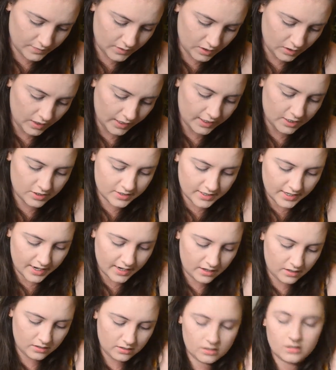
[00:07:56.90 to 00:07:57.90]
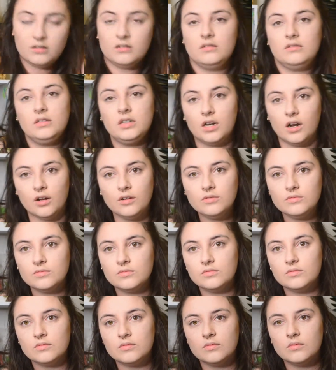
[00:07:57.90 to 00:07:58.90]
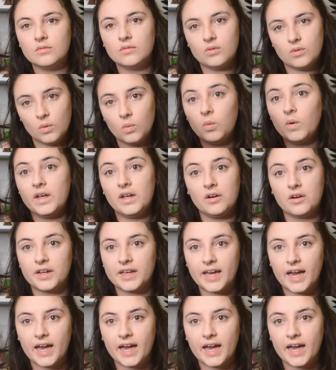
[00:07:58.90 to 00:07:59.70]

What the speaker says: like you say, you know, we gotta